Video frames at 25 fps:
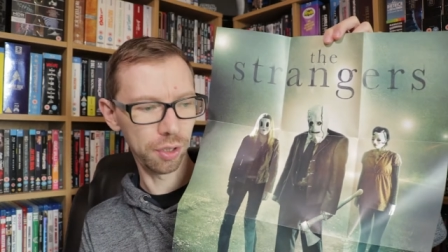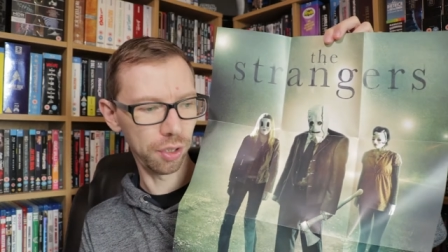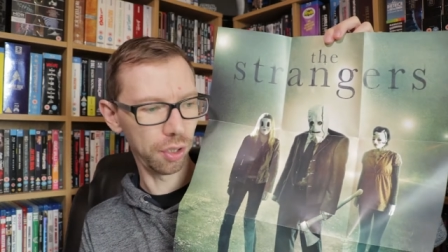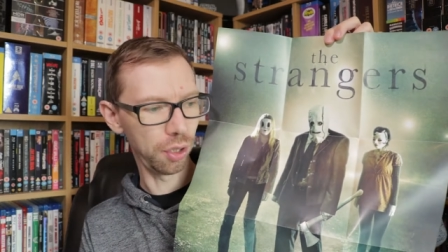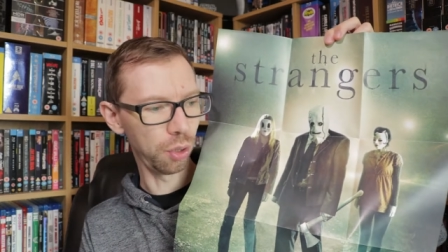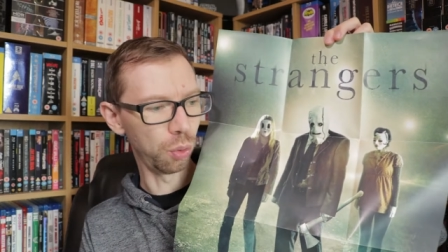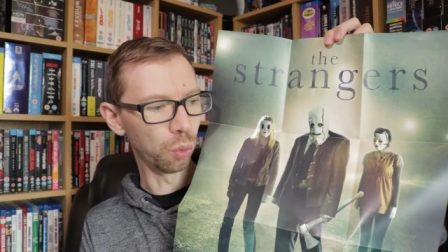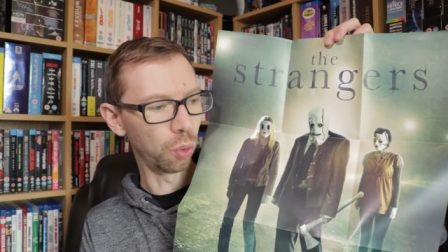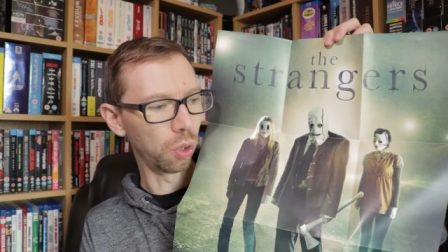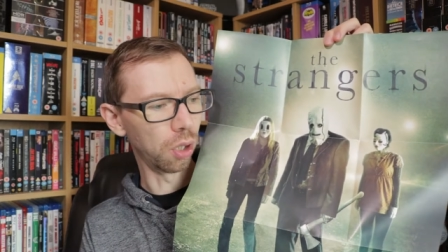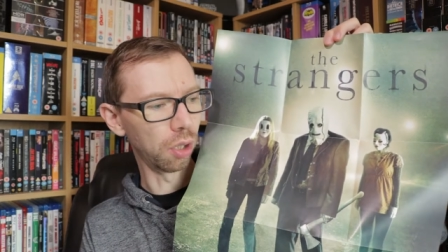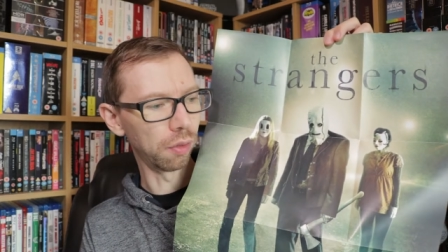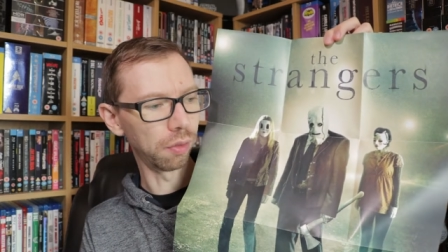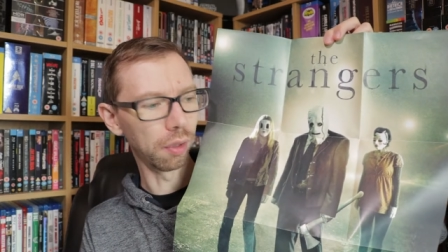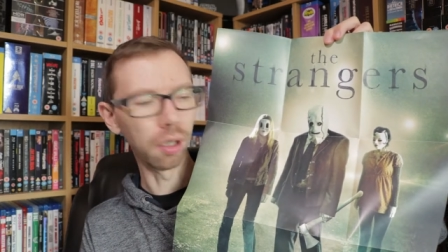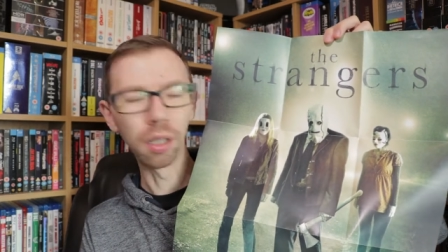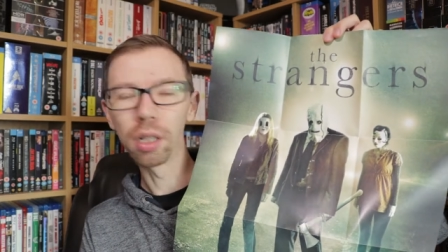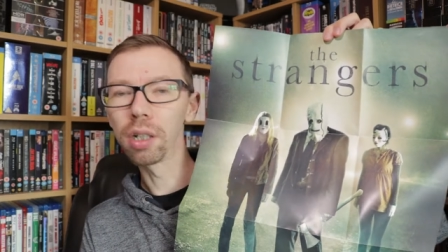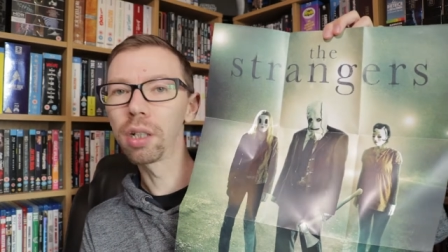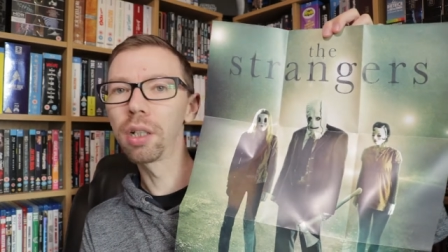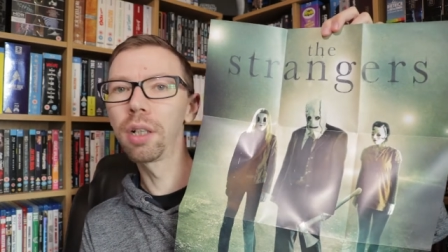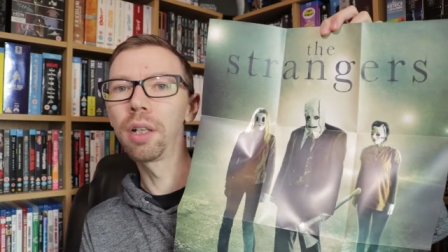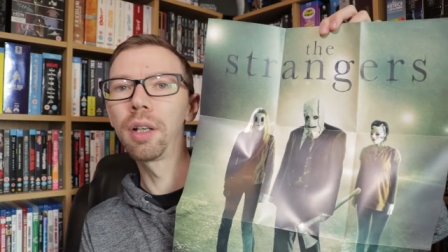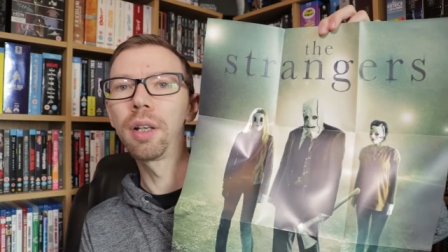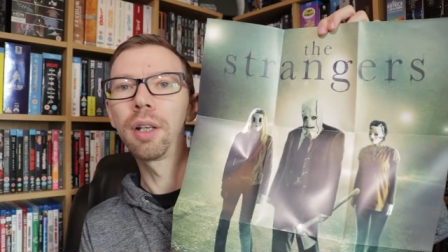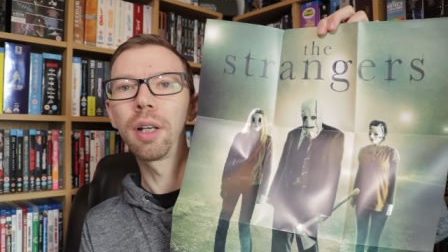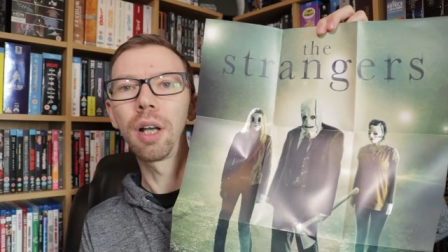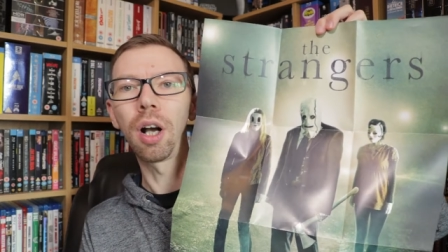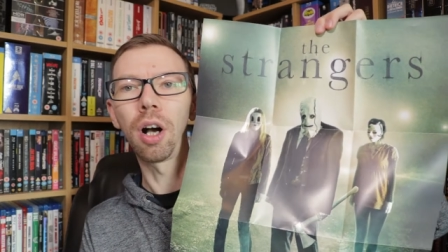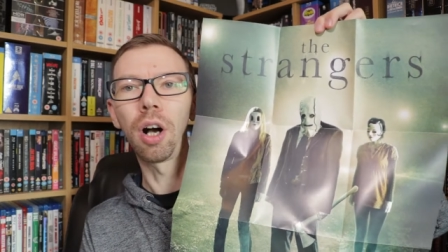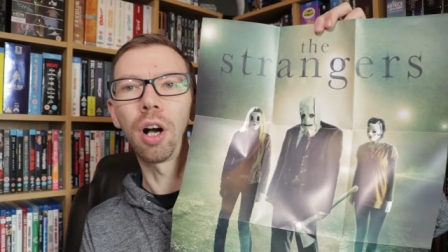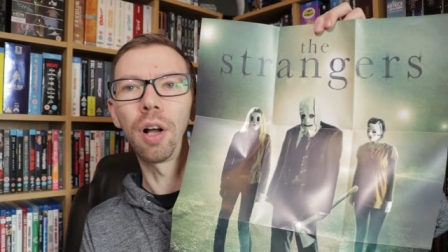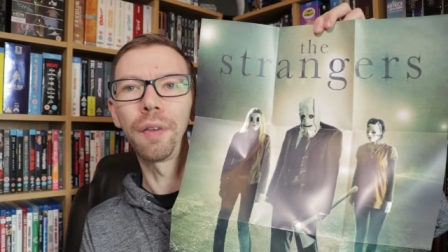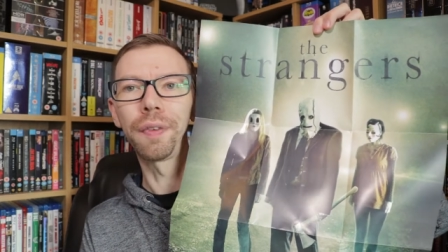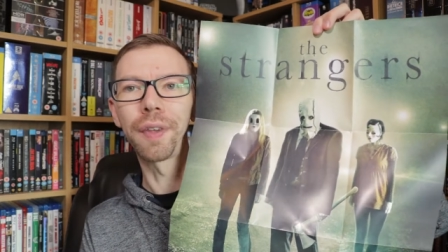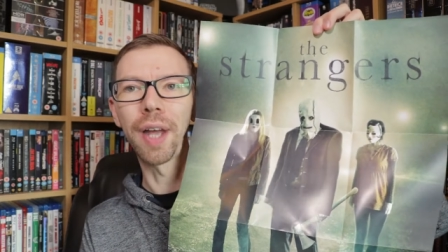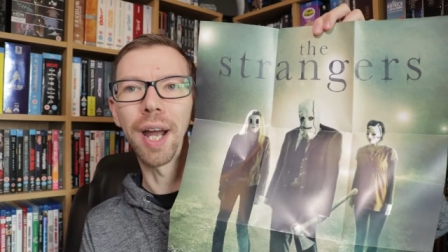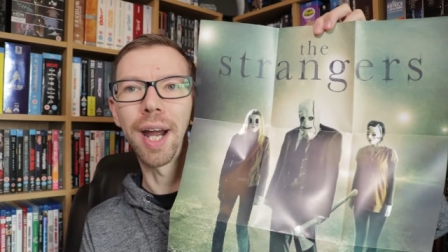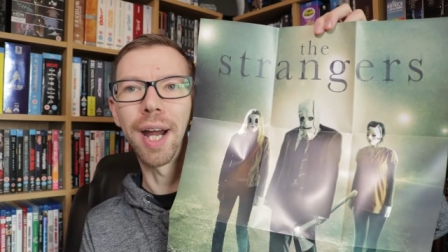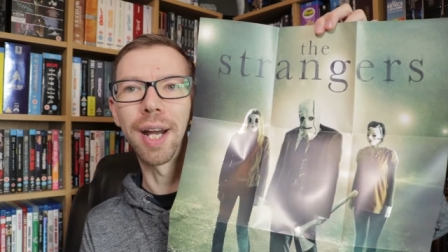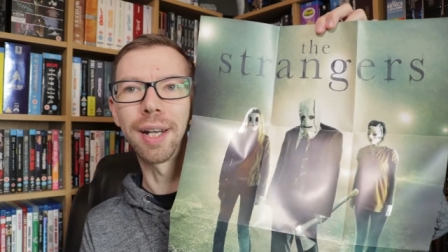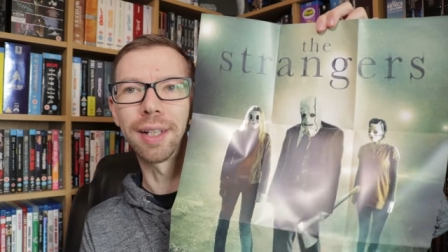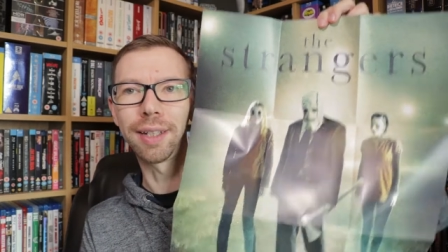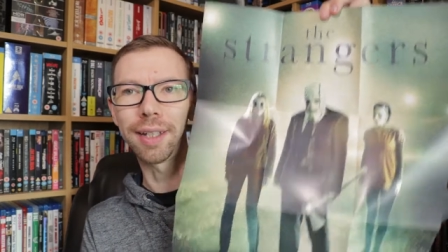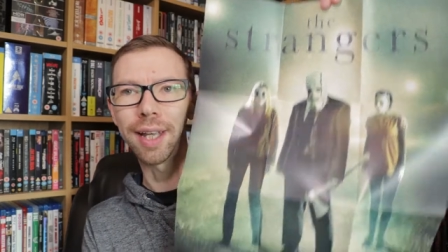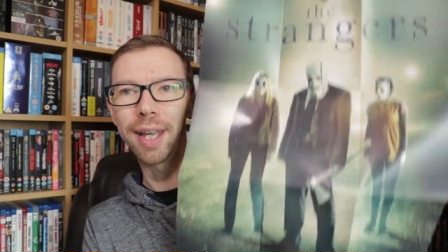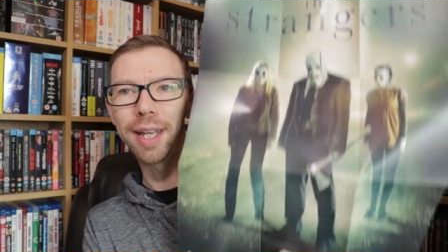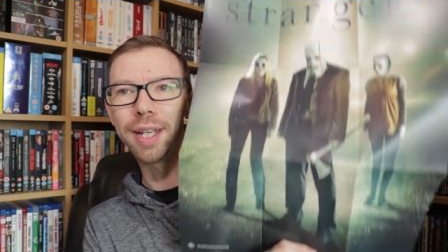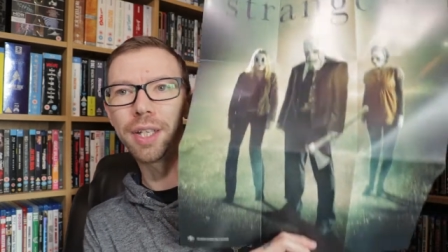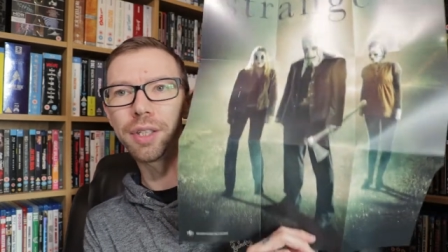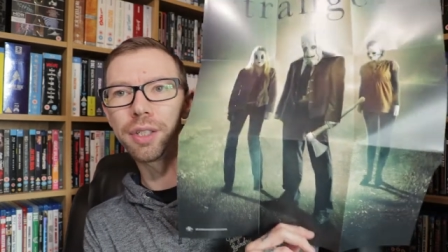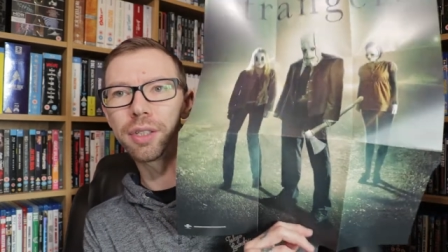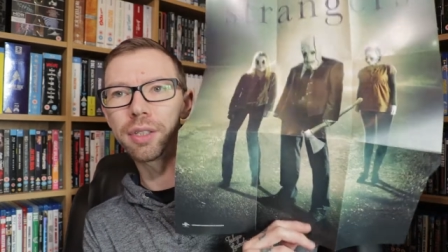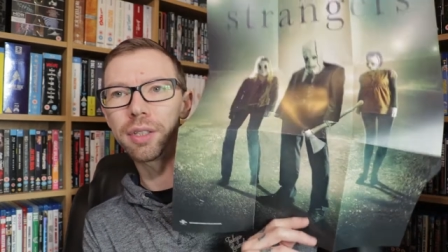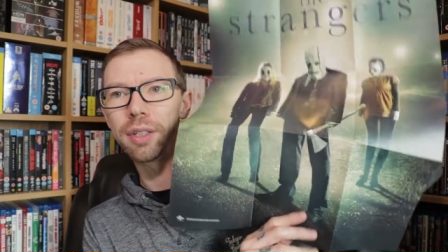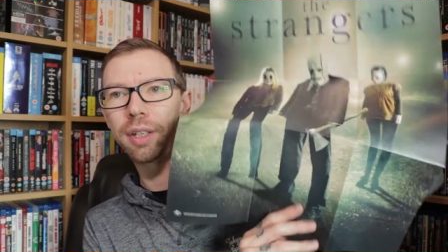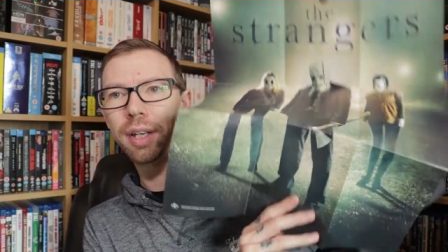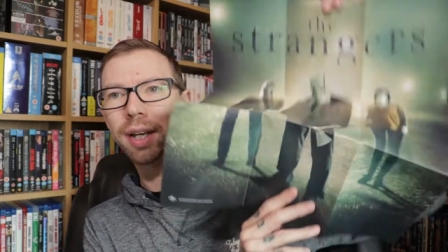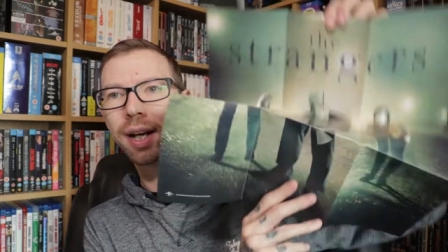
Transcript: the new cover on the hard case,